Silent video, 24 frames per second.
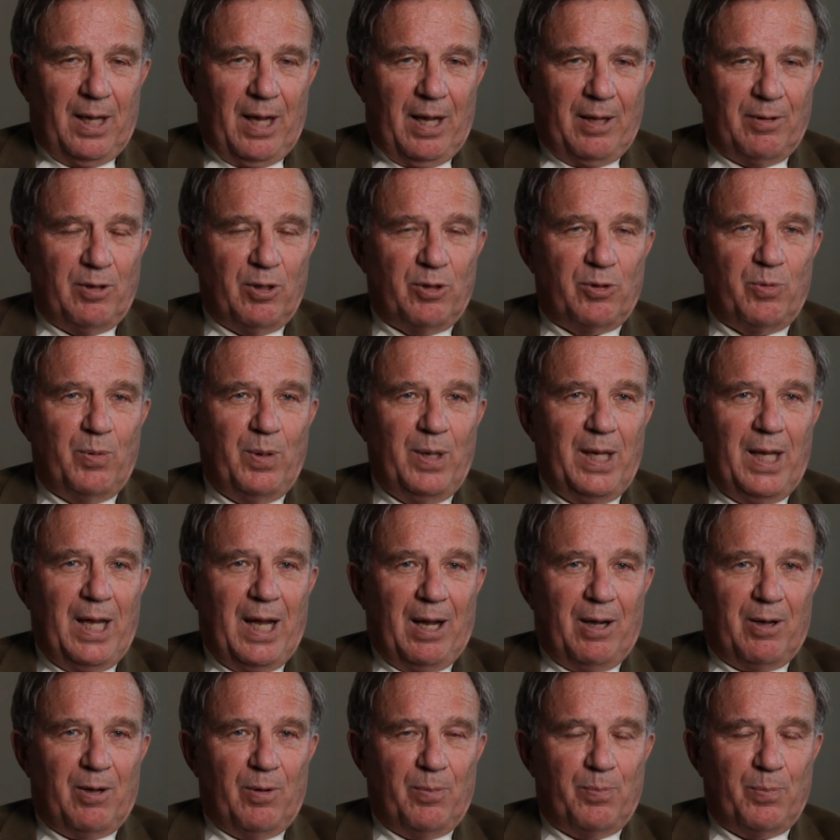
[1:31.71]
And the 3D
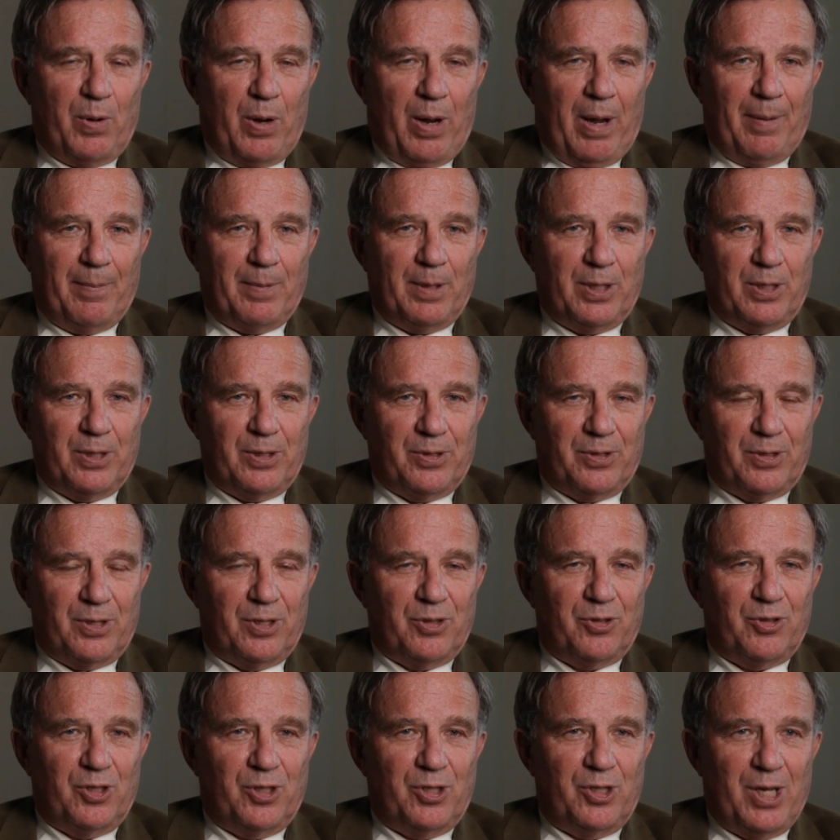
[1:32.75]
echo
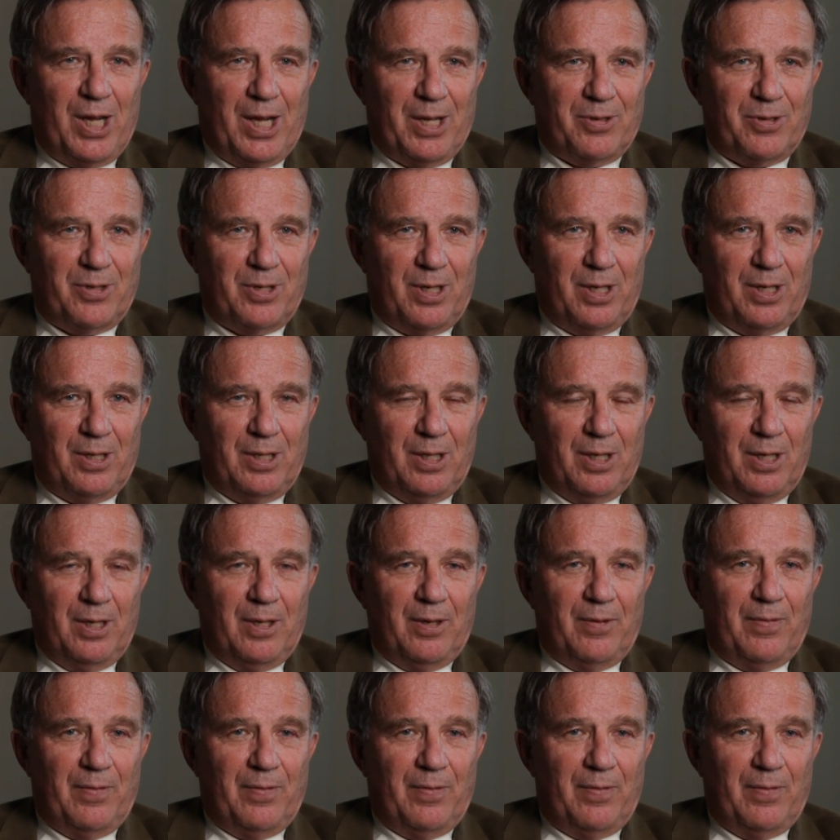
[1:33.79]
parameters suggested